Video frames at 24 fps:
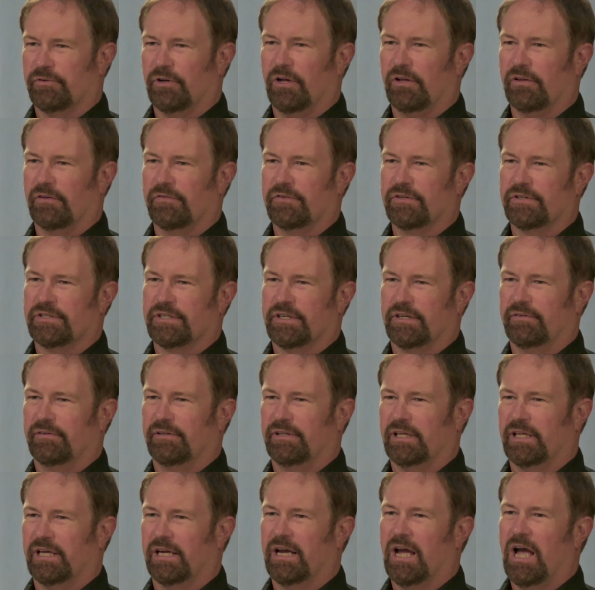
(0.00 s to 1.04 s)
of all of this? It
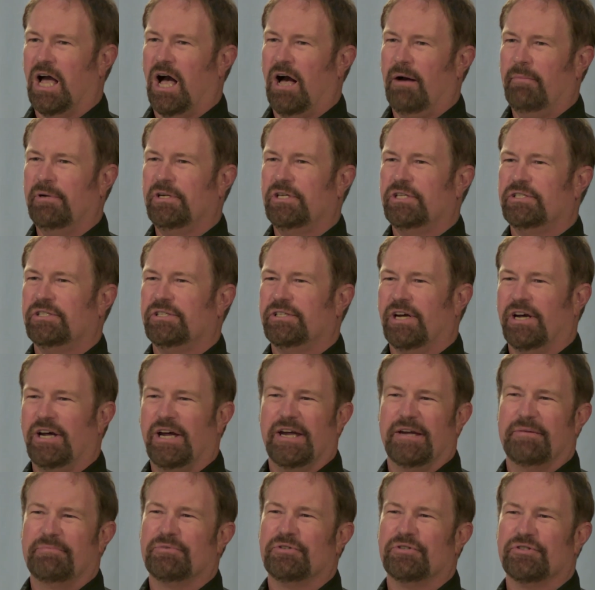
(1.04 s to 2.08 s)
just snowballs. How much time